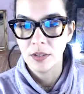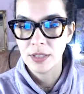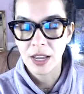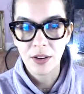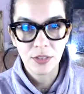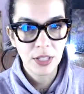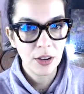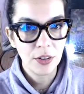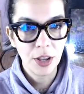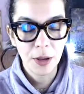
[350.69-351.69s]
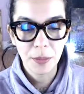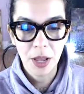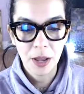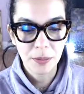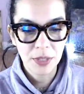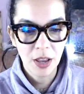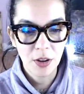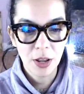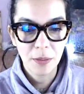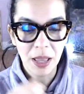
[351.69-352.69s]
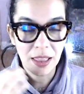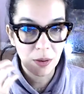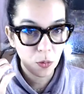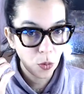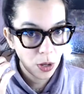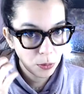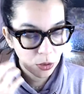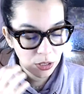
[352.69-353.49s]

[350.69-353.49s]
down, down, up, up, down, up, and then one more